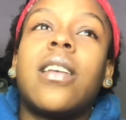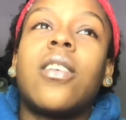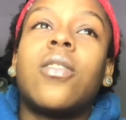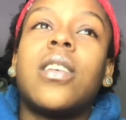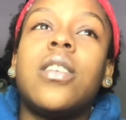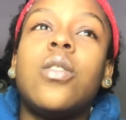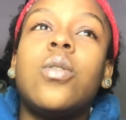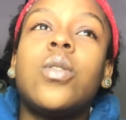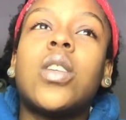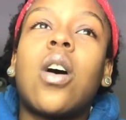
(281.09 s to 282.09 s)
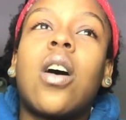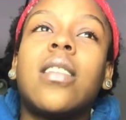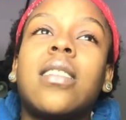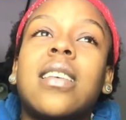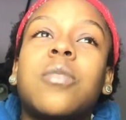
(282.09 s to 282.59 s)
They're going to use
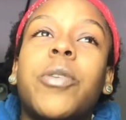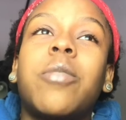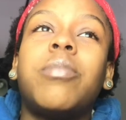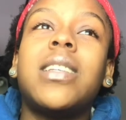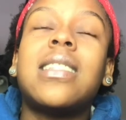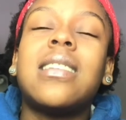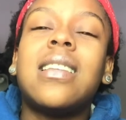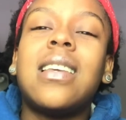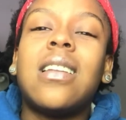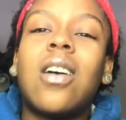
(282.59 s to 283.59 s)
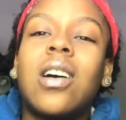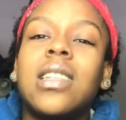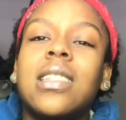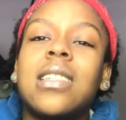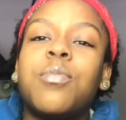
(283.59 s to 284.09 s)
all of this publicity and
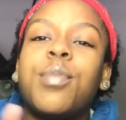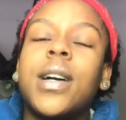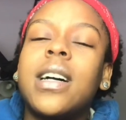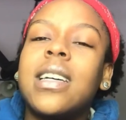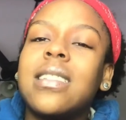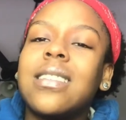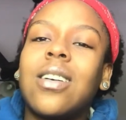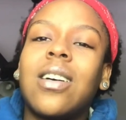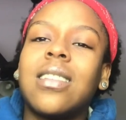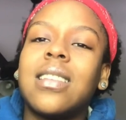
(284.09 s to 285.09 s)
all of this buzz and all